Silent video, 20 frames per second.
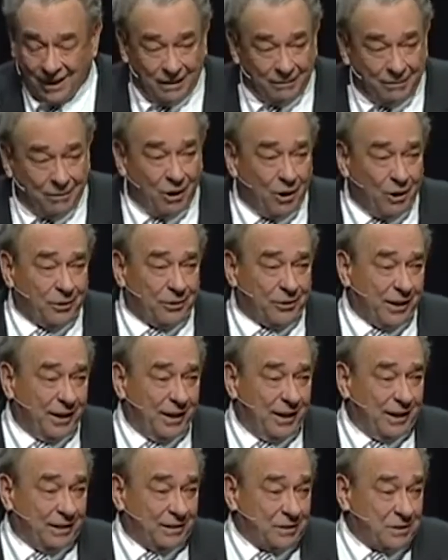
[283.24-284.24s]
of all
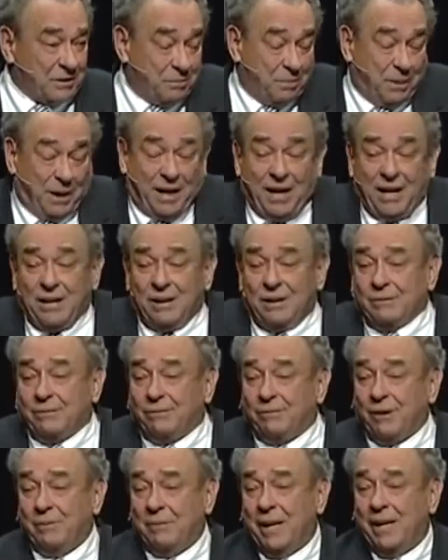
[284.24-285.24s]
things. But I
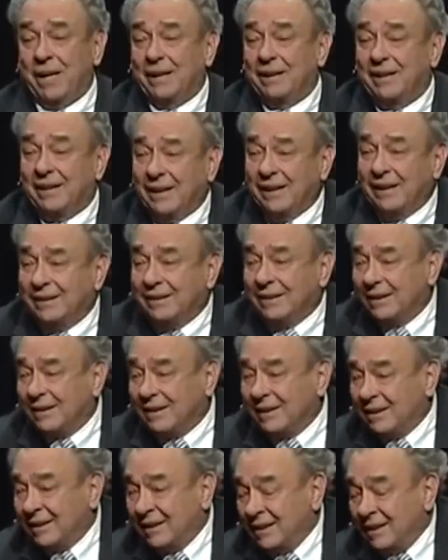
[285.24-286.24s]
don't for a minute think
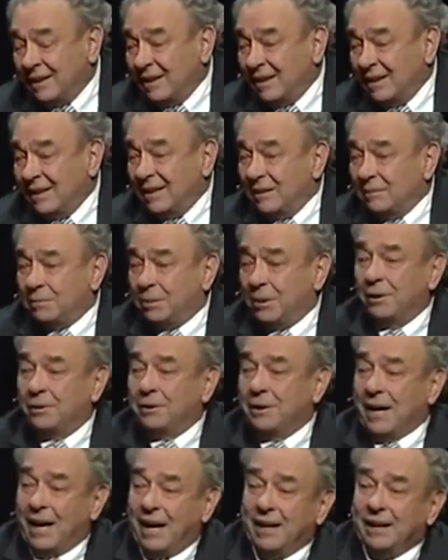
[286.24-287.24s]
that
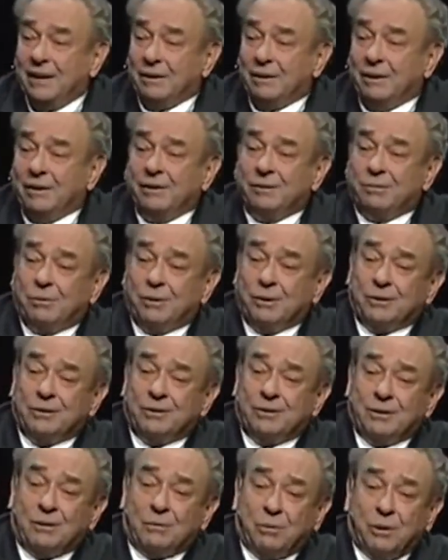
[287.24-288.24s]
Protagoras
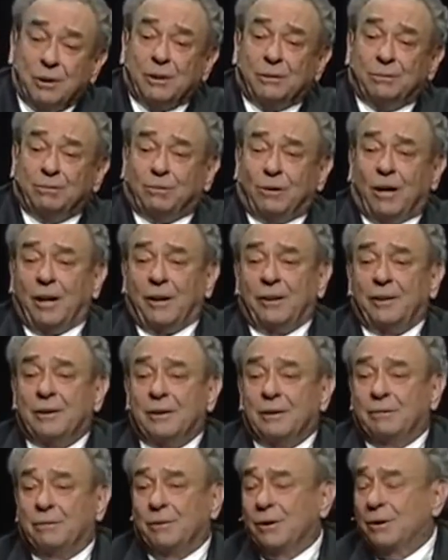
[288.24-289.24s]
was the real
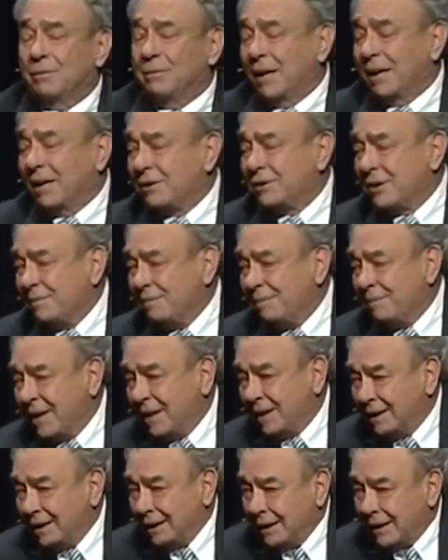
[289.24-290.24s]
father of humanism.
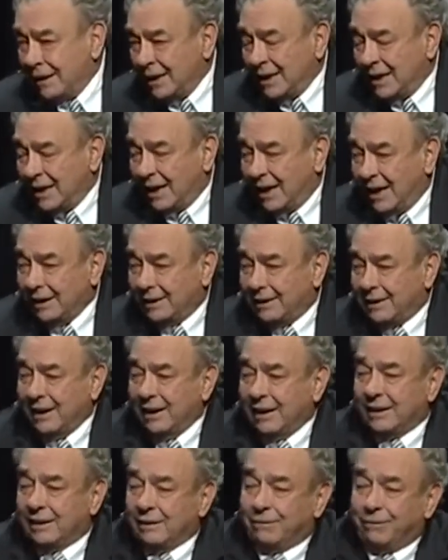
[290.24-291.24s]
I
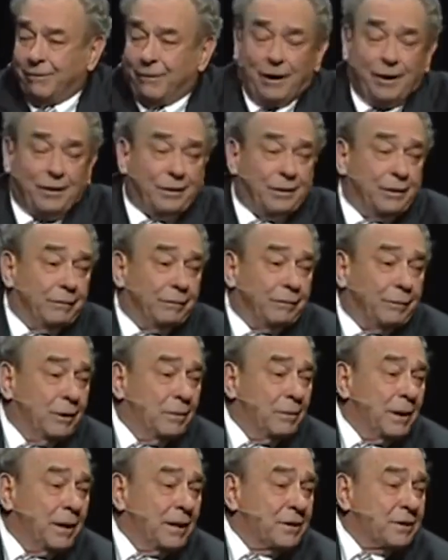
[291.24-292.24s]
think the father of
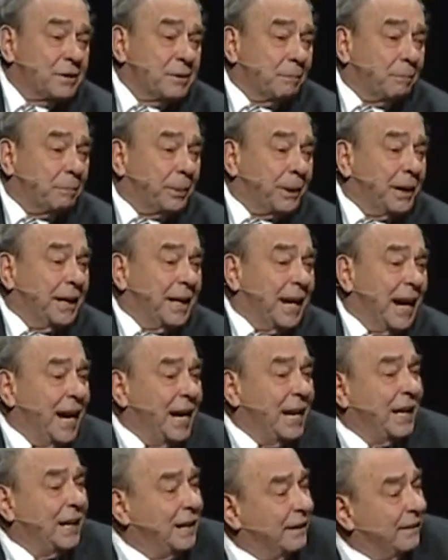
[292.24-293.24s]
humanism
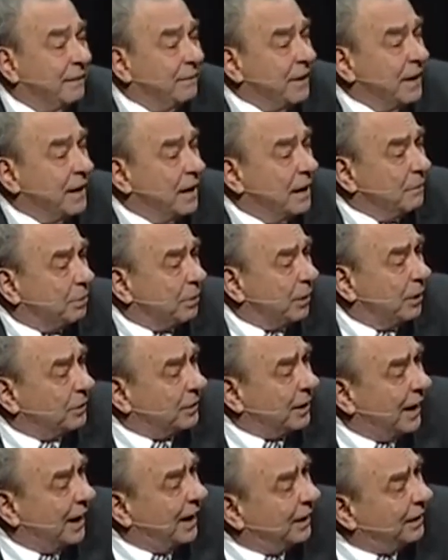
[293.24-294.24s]
predated
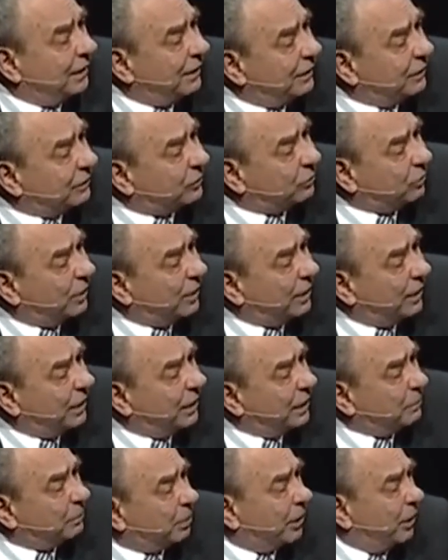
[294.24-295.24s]
Protagoras when
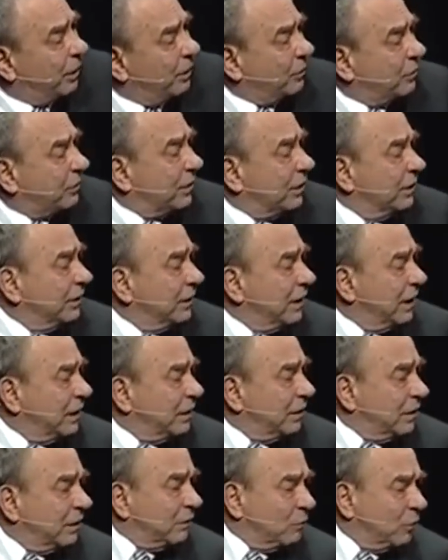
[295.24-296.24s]
he approached the
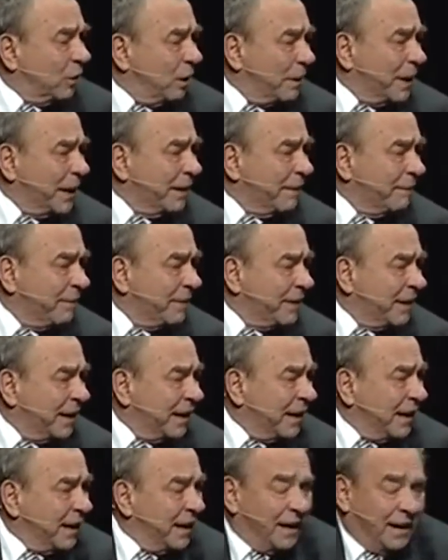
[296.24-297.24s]
young woman
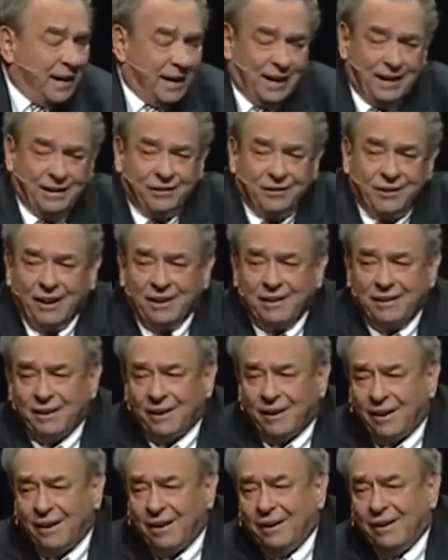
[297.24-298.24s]
and said
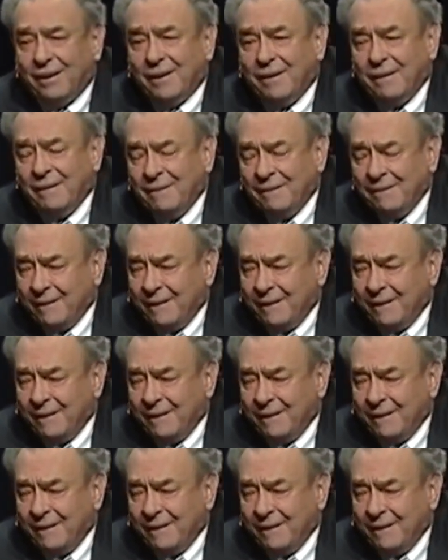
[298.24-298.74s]
to her,